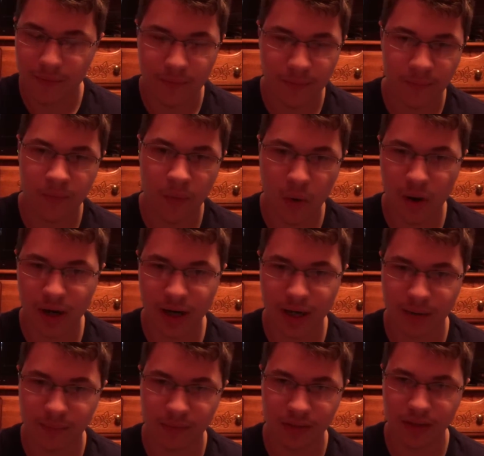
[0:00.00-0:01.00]

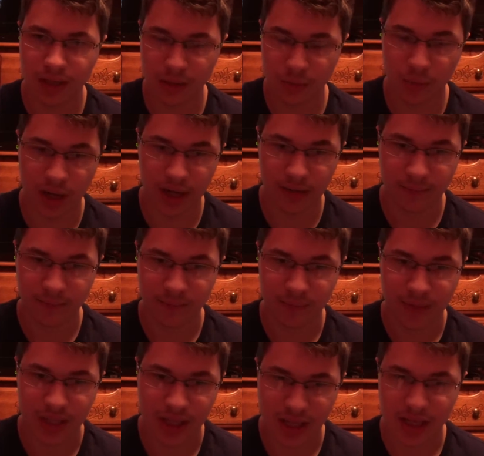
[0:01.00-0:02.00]
for Liwa
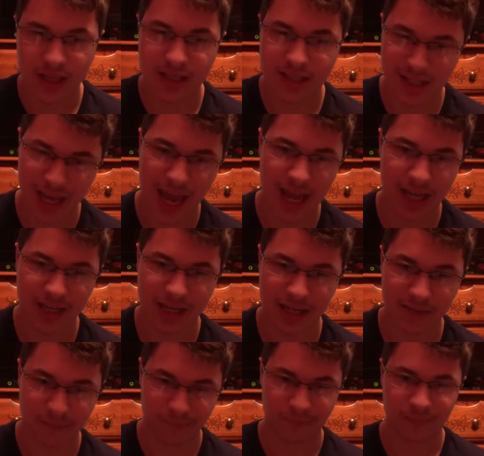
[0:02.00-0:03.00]
is
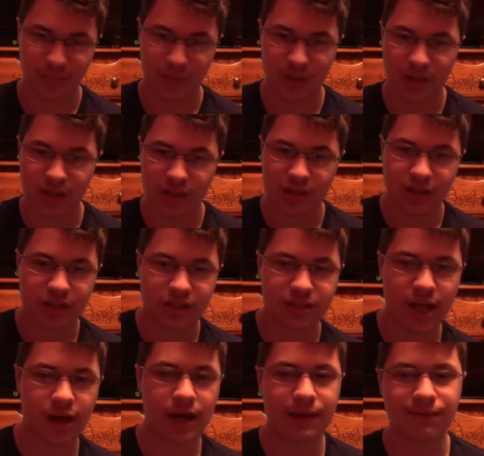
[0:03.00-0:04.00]
canon.
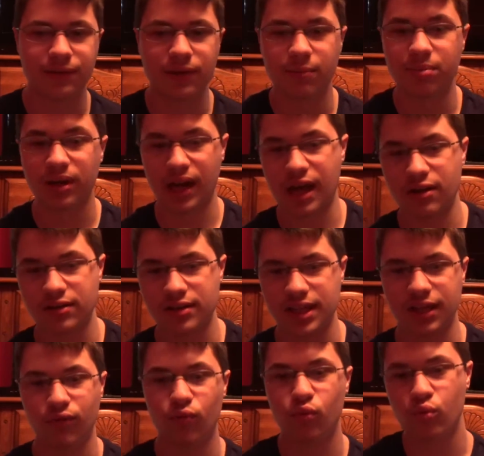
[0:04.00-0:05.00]
So if you pronounce
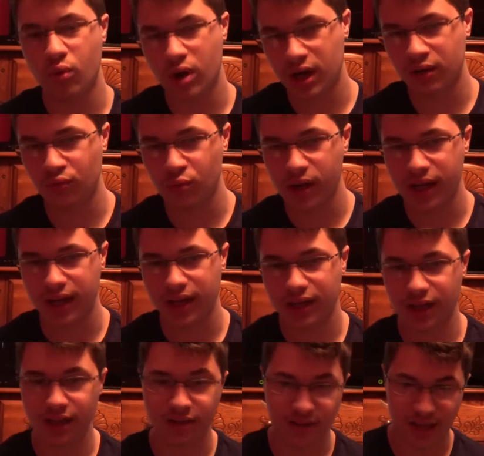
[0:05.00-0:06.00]
it one
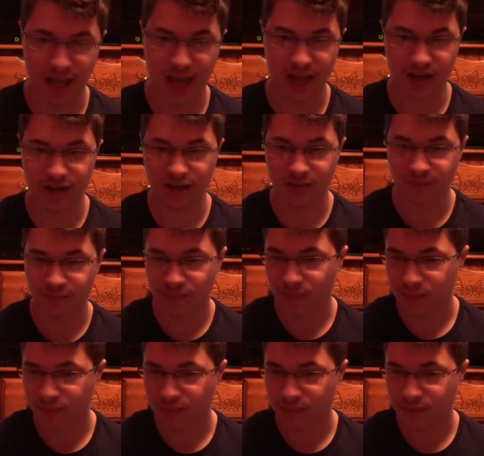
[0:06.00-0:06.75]
way, it's canon.